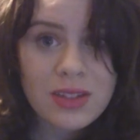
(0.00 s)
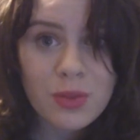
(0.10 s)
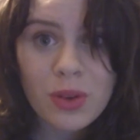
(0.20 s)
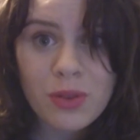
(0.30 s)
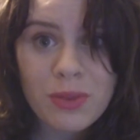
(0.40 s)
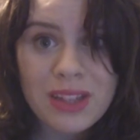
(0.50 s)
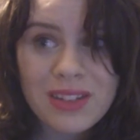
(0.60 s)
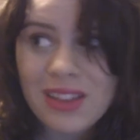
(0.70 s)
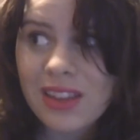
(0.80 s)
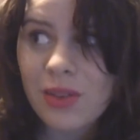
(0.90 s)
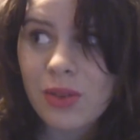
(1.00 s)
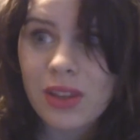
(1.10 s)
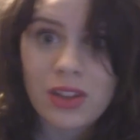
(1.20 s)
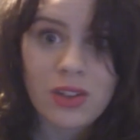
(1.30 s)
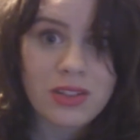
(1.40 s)
Is it wrong of me to think they're
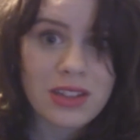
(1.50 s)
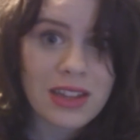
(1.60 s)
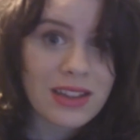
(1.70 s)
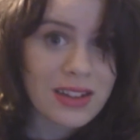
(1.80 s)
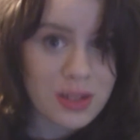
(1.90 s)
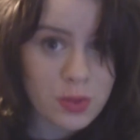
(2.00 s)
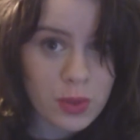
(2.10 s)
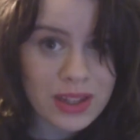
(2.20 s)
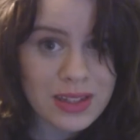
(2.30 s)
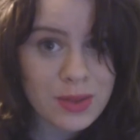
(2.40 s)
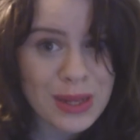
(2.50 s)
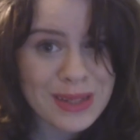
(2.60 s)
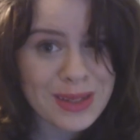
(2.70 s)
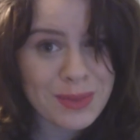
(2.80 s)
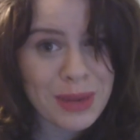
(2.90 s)
really cute together and it's really
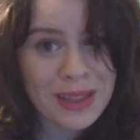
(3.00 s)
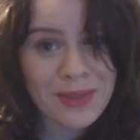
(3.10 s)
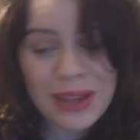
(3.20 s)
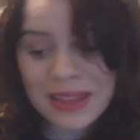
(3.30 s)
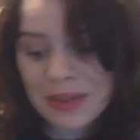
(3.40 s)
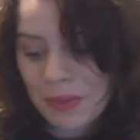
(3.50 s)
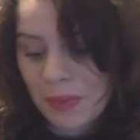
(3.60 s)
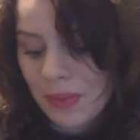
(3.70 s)
sweet despite the fact that